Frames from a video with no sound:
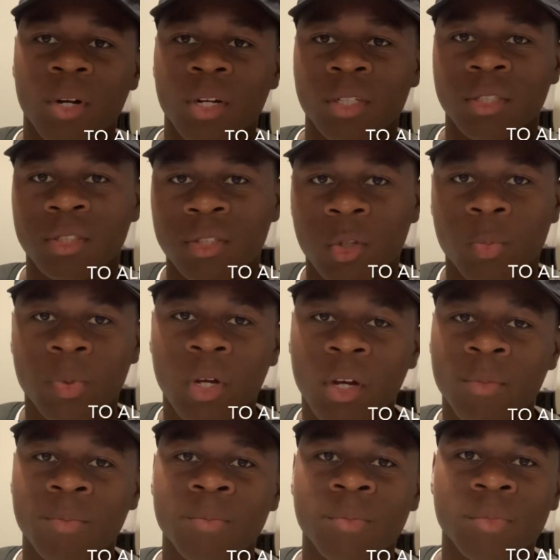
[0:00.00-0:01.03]
I just hope
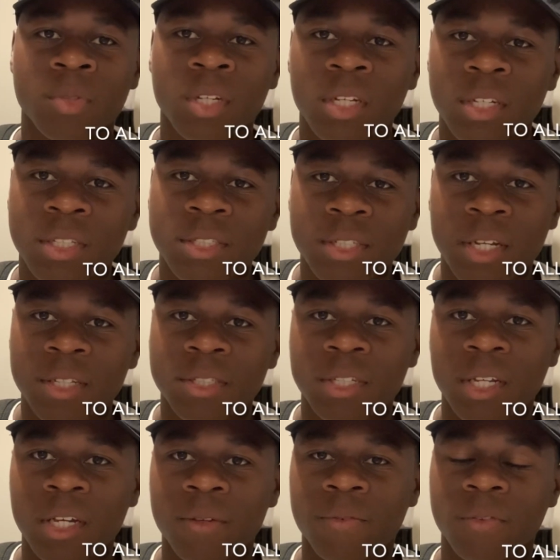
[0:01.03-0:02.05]
y'all stay
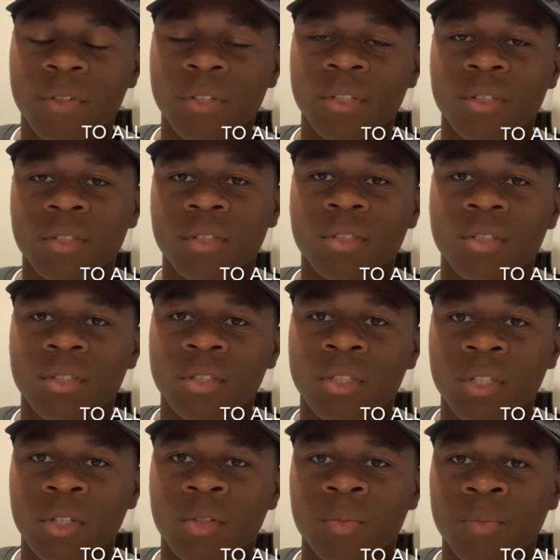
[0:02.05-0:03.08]
safe and, you
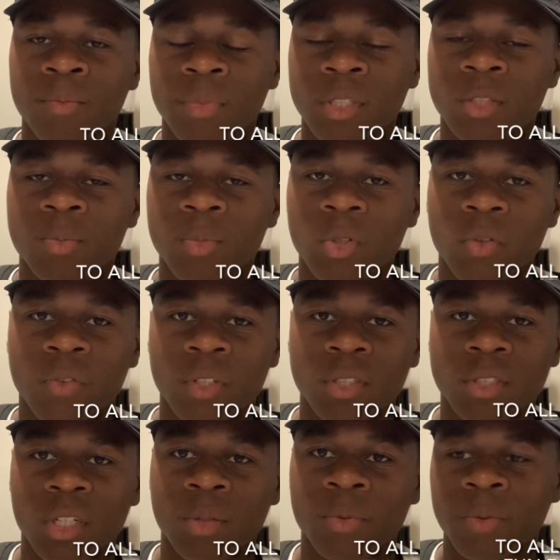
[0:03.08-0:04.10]
know, be smooth this
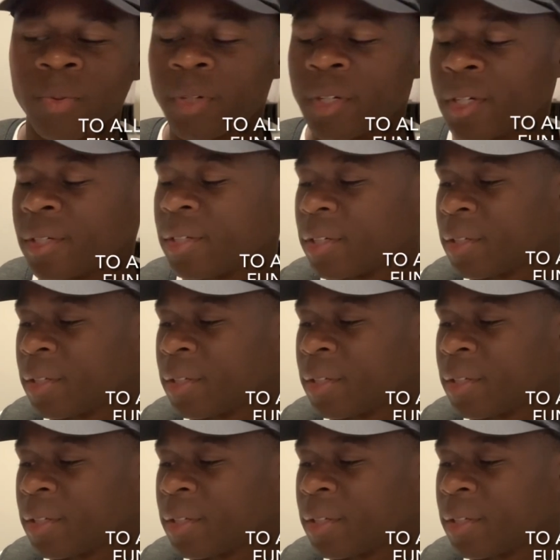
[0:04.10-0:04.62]
summer, man.